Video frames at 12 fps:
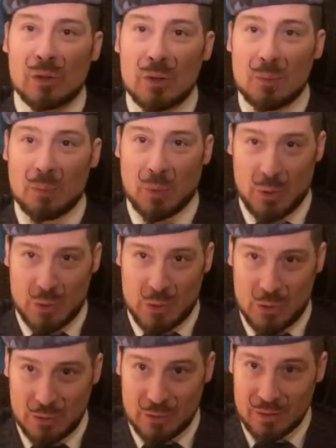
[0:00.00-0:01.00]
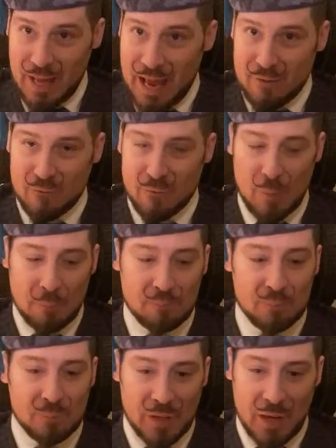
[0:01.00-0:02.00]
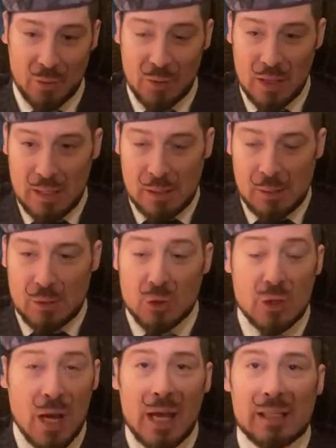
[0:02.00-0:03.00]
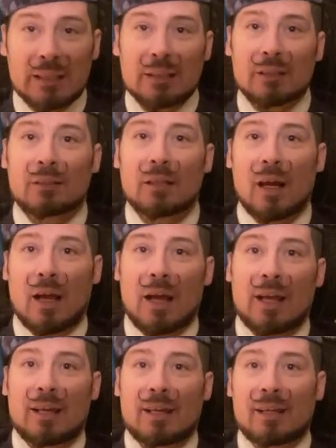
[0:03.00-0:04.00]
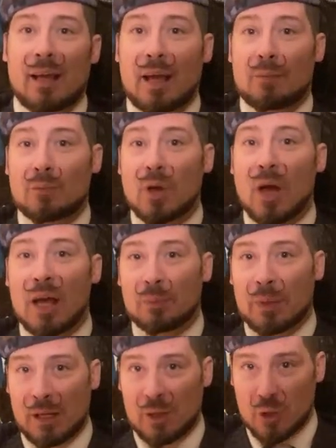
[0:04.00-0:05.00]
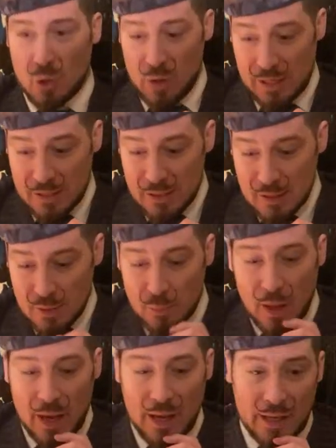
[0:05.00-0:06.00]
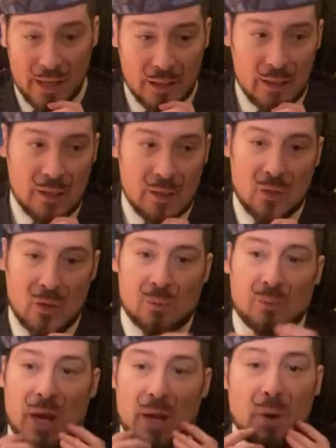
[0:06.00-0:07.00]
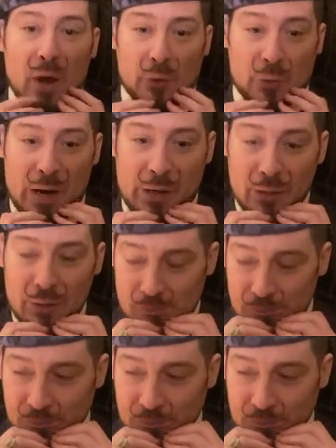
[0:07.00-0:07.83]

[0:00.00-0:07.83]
personal life. Now, tonight I am not being joined by my moderator.